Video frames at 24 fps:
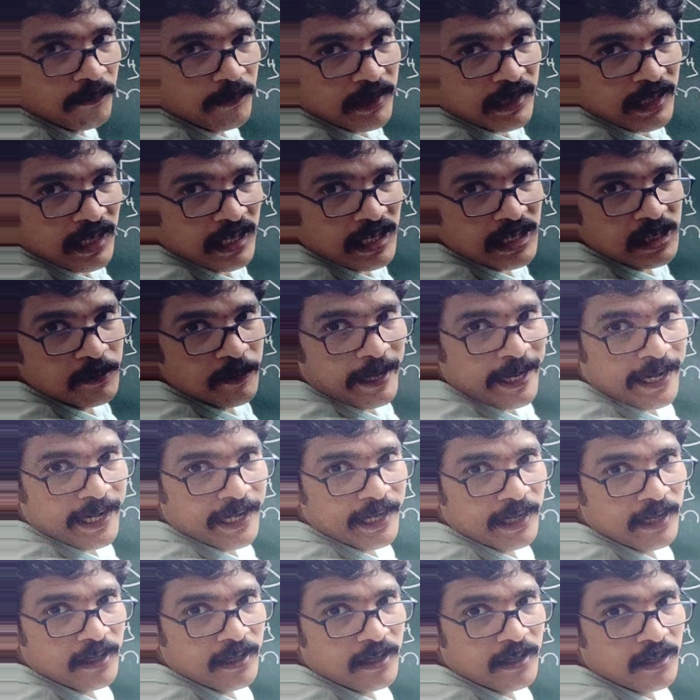is behind.
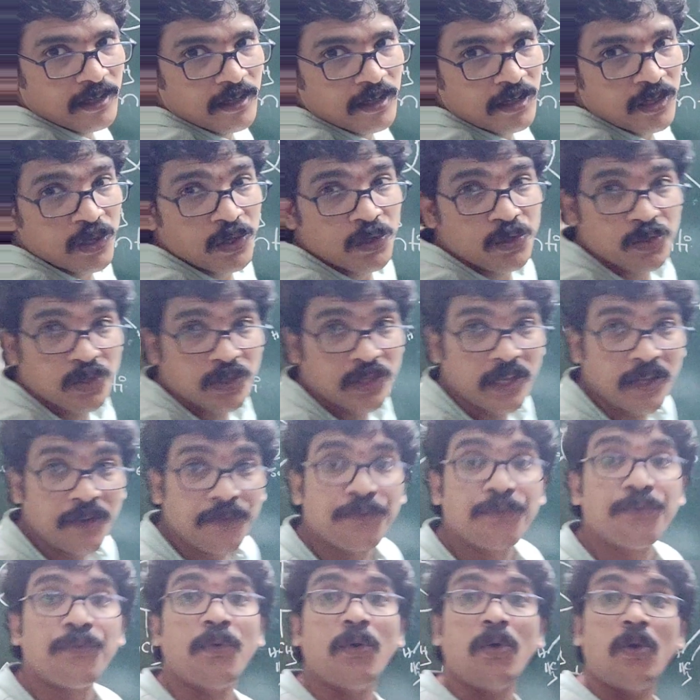So
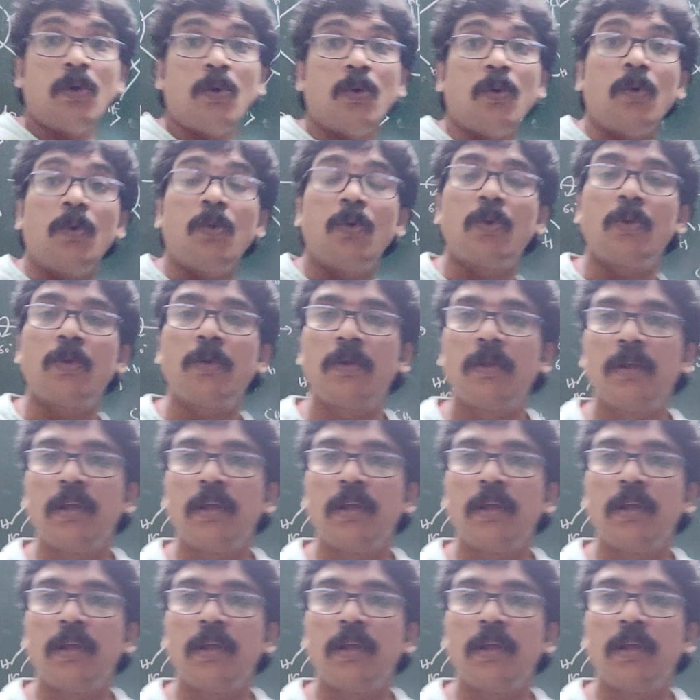therefore,